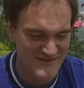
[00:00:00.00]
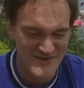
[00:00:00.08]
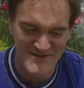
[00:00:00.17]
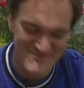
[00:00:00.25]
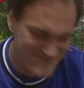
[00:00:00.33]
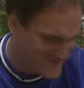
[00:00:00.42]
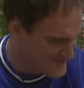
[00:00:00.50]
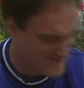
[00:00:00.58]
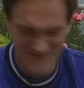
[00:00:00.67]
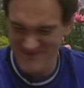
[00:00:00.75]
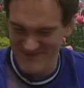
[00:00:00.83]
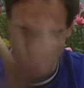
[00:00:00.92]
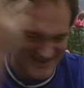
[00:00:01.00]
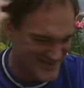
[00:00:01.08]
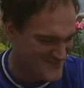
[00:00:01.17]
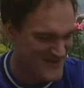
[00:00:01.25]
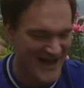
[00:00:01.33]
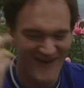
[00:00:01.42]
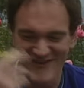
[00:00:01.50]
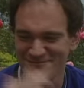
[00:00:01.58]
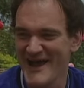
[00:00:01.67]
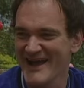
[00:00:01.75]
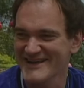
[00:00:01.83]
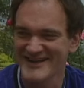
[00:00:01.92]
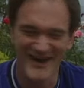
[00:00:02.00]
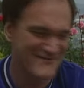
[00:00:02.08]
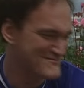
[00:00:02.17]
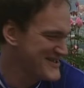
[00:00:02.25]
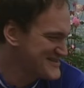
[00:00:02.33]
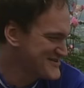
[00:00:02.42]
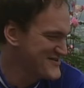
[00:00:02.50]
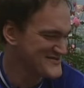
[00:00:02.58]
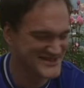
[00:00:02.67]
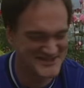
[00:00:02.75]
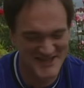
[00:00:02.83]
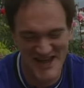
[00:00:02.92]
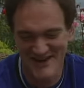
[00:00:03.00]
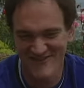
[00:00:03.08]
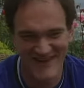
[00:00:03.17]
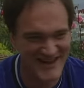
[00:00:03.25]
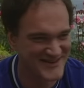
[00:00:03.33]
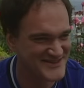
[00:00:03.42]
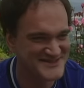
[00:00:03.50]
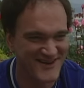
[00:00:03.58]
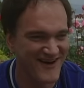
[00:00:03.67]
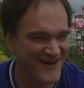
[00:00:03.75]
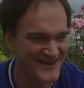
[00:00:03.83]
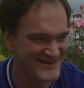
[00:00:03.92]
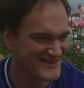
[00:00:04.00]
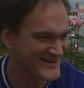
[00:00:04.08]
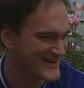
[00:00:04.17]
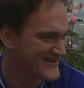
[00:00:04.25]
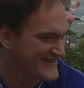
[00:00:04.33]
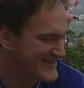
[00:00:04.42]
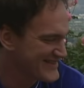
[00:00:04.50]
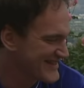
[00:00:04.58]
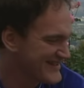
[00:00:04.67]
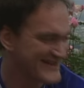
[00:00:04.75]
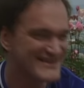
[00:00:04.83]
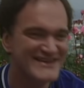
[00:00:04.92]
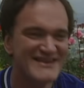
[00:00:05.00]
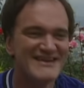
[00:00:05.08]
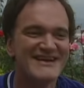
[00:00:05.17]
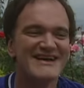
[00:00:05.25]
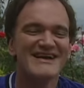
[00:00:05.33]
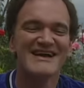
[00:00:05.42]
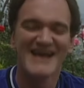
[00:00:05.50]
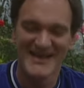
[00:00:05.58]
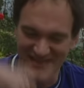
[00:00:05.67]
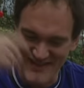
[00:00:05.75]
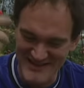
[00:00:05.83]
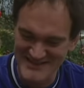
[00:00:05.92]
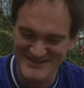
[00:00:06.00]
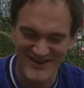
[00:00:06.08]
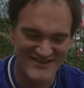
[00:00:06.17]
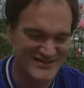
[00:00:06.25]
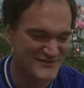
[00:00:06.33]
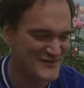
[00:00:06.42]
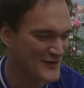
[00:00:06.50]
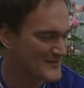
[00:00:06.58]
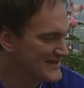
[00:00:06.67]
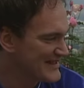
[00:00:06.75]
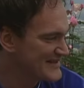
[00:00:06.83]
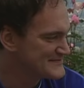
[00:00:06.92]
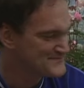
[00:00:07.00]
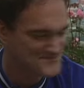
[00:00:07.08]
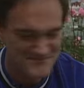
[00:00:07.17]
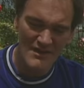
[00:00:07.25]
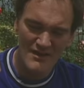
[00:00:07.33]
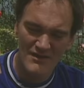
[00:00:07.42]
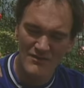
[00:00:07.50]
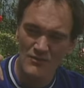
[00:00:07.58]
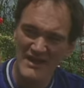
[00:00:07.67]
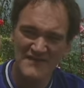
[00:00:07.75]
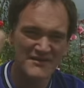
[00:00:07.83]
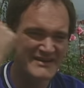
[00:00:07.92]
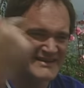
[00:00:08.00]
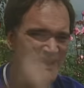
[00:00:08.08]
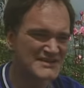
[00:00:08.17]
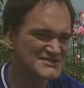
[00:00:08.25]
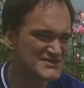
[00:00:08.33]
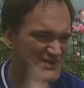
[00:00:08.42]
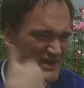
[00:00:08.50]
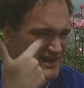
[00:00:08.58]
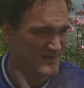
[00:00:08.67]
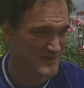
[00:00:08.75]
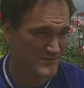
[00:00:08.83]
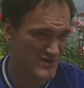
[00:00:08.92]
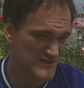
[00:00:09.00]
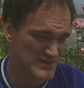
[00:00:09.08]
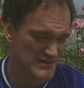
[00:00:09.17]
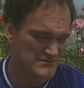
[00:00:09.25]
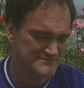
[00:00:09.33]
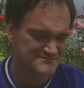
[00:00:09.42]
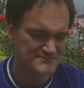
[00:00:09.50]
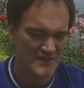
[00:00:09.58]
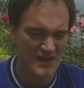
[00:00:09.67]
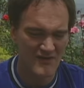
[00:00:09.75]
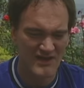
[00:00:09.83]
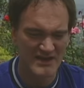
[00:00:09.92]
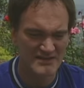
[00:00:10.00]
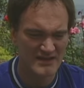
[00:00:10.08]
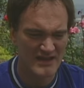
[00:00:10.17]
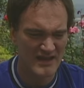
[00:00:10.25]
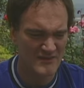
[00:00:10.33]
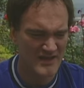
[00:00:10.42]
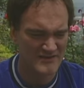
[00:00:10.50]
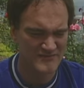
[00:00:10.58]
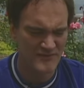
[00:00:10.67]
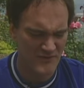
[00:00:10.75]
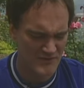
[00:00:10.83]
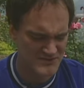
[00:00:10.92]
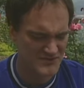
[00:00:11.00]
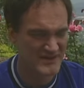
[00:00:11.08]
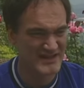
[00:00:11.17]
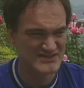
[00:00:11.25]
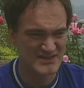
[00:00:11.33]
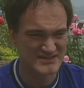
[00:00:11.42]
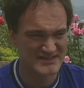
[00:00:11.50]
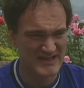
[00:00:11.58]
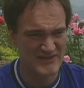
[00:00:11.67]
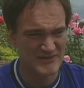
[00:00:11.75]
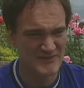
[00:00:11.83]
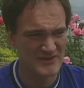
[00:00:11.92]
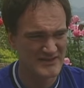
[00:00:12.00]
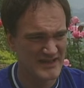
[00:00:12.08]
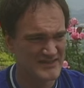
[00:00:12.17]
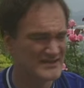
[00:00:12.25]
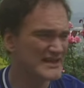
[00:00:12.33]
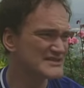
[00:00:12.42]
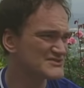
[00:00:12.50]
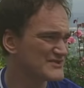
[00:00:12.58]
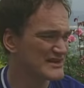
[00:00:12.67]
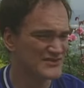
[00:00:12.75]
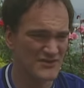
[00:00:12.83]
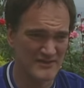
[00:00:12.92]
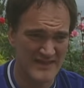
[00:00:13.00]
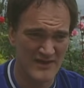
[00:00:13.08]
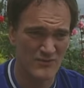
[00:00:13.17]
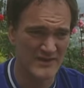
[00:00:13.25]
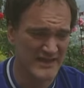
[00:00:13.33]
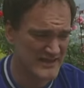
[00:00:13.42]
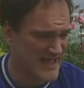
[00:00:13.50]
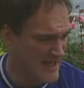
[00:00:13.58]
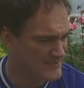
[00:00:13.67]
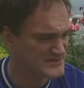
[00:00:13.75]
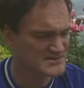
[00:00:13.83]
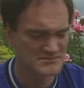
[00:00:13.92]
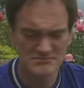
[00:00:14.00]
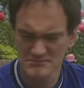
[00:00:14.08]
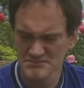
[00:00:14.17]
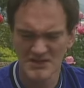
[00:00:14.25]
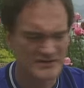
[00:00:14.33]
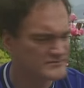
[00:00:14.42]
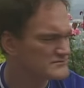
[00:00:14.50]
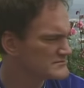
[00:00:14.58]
They get the power back up, they turn the generators on and everything, and then they start the film again. We have our next screening of the movie. All right, and we had four screenings altogether. Okay, the next screening during that week happens, and you know,